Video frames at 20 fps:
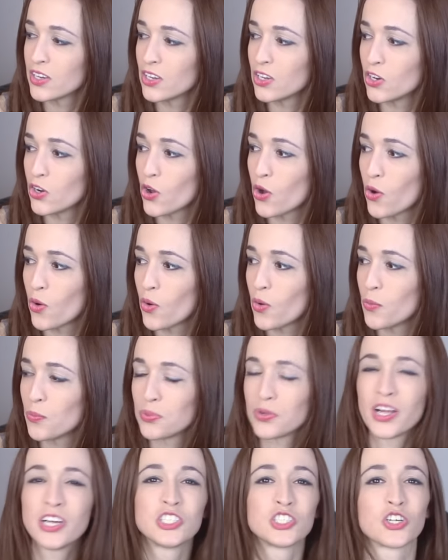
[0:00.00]
you know,
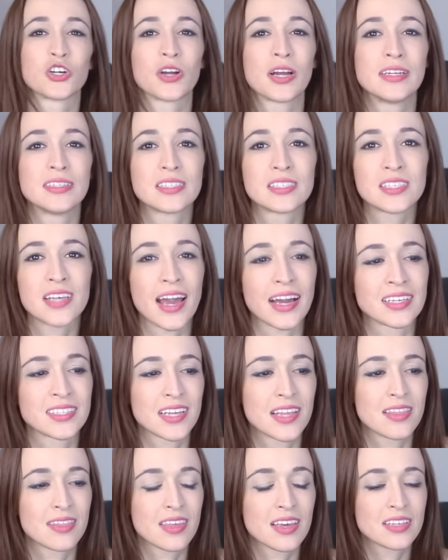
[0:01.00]
pleasure and
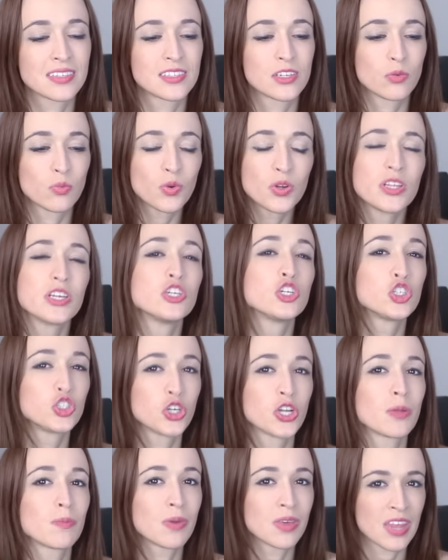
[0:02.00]
sex and things that really
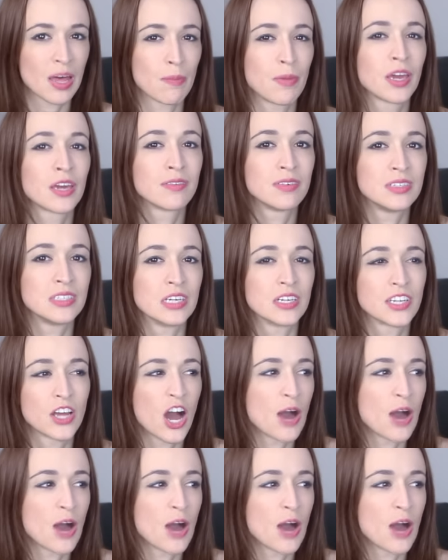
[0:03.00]
shouldn't be that big of a deal.